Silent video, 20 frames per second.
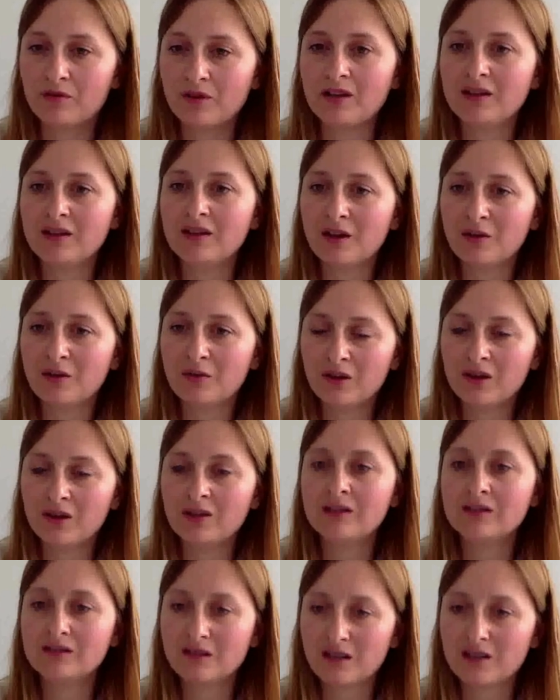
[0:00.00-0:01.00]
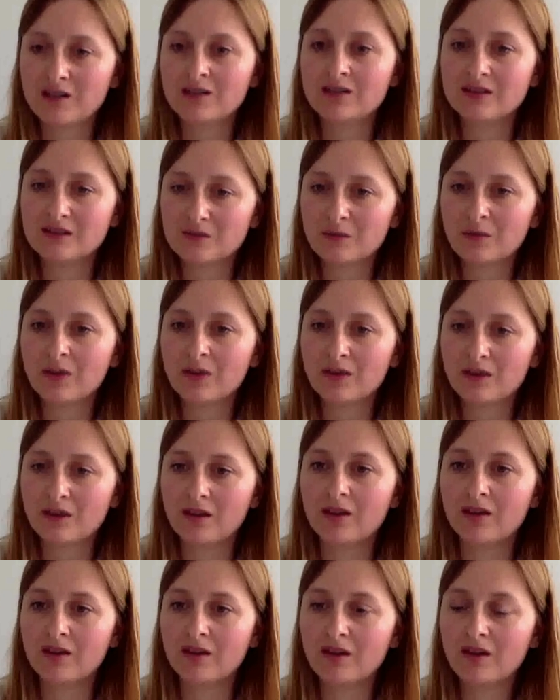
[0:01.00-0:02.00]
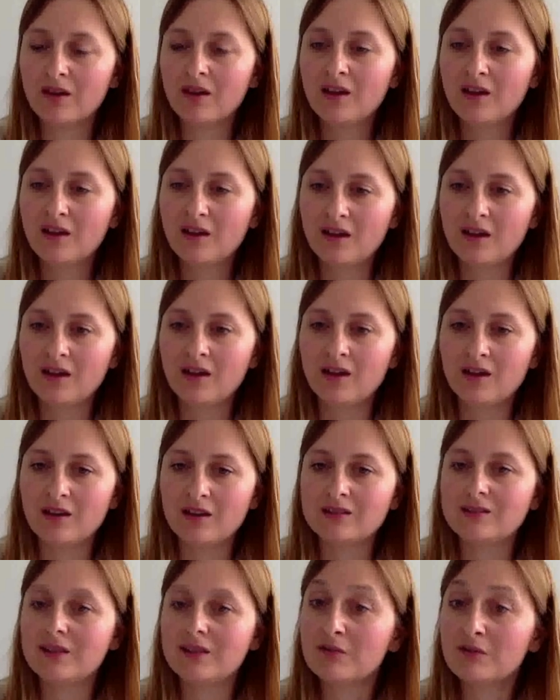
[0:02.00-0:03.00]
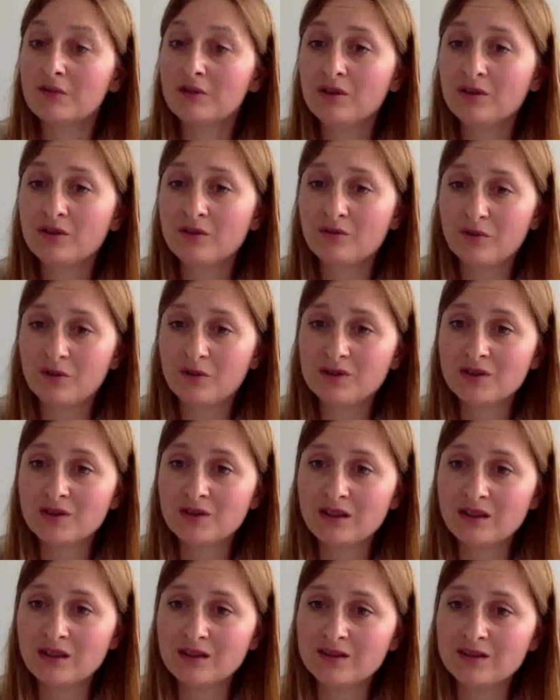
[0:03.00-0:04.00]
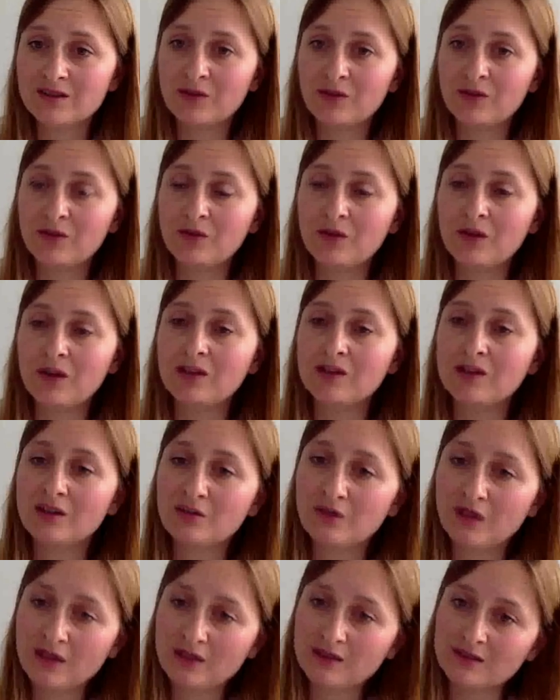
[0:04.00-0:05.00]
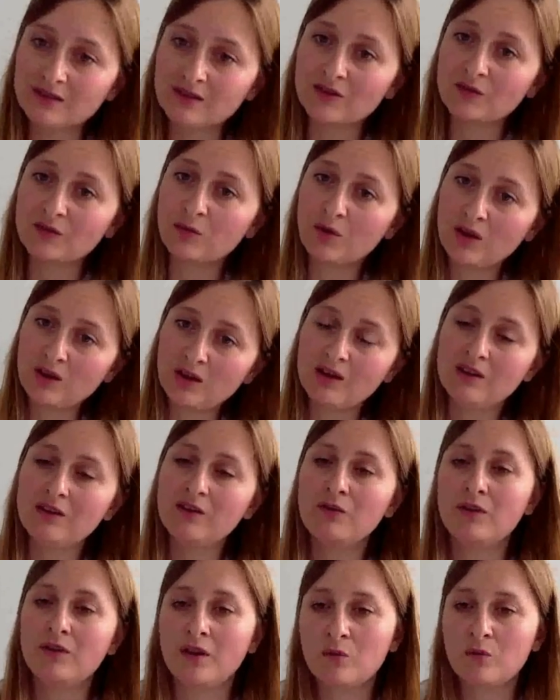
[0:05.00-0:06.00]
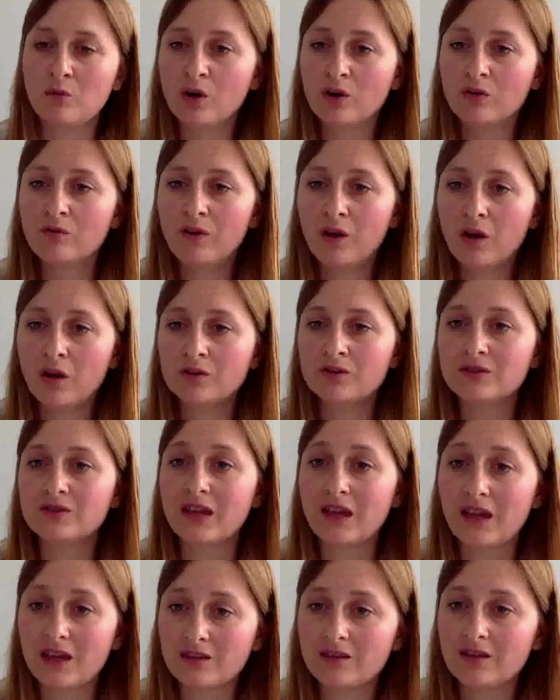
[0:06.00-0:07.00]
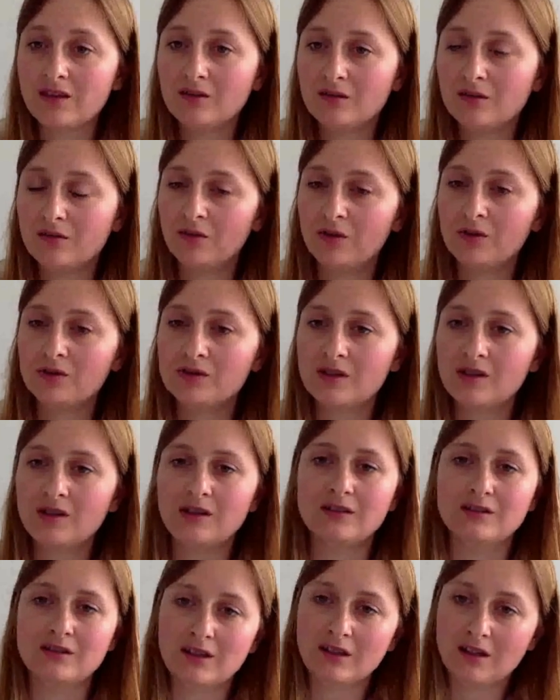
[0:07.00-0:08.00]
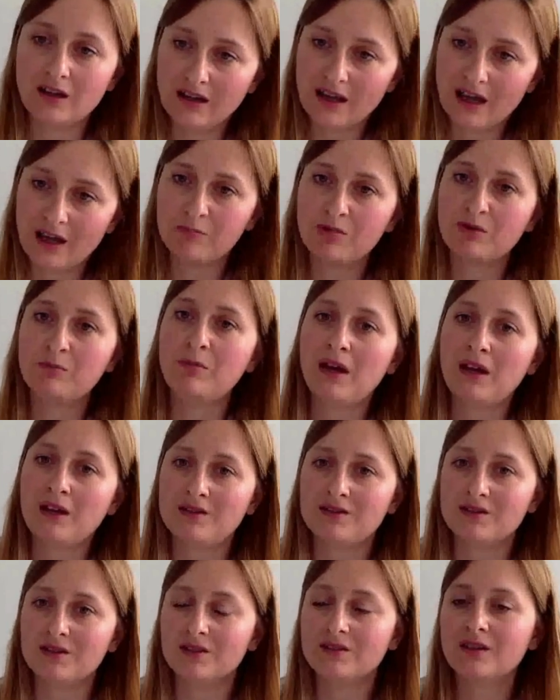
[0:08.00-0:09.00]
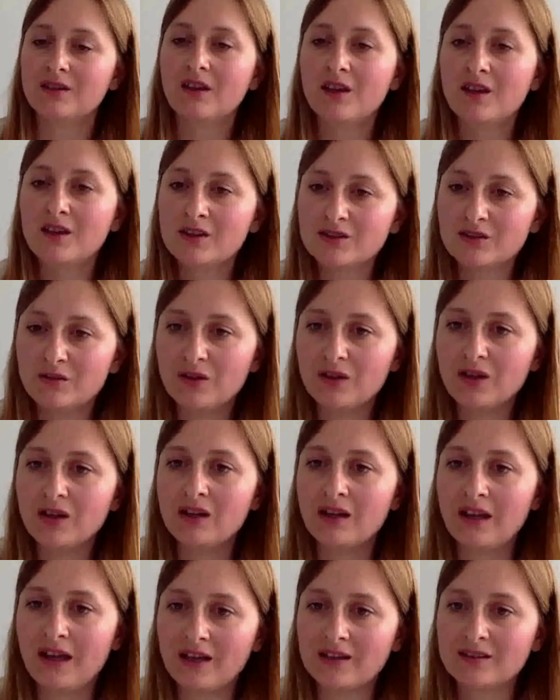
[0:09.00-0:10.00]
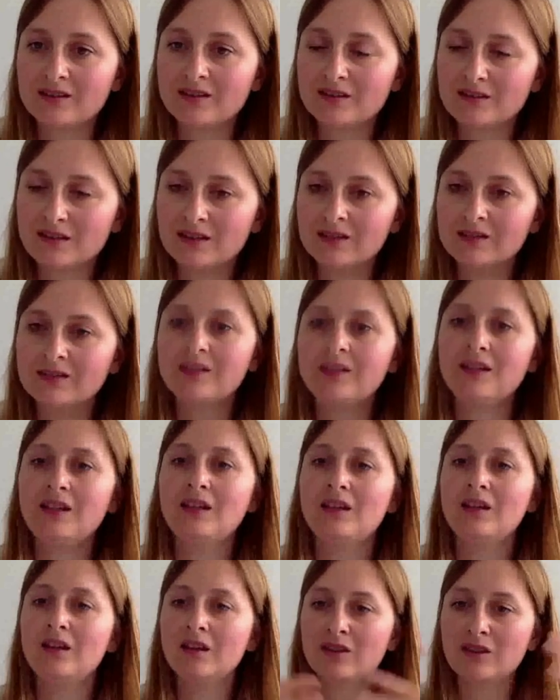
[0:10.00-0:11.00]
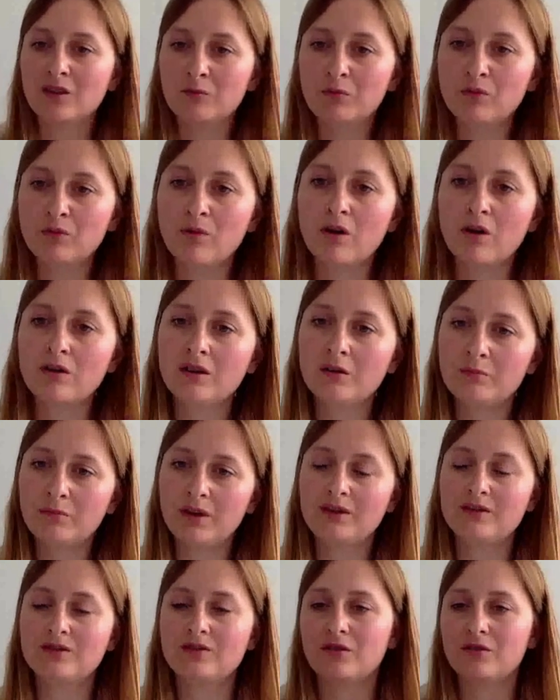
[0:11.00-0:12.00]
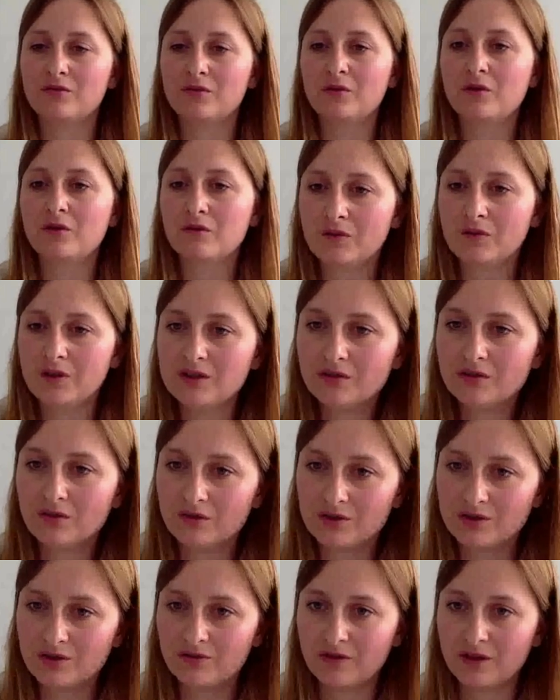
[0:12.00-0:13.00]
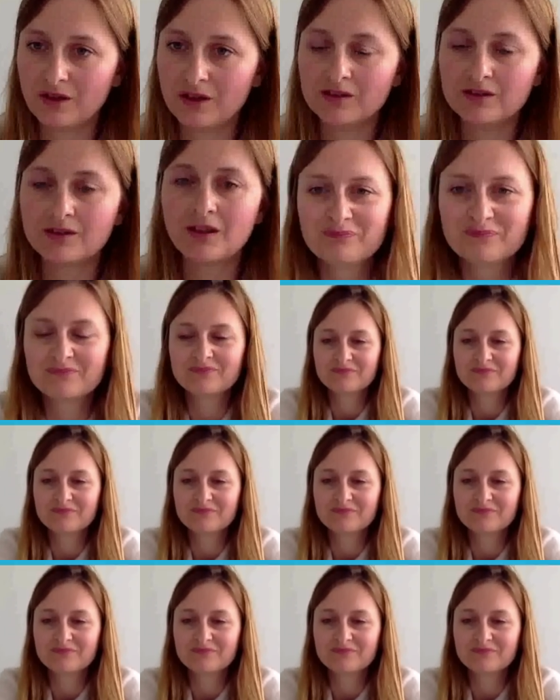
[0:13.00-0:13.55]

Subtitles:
Right now we are in discussions with several universities to integrate this as well into their workflows at the universities in their lab pages. So you can access and see the broader picture of who a researcher is.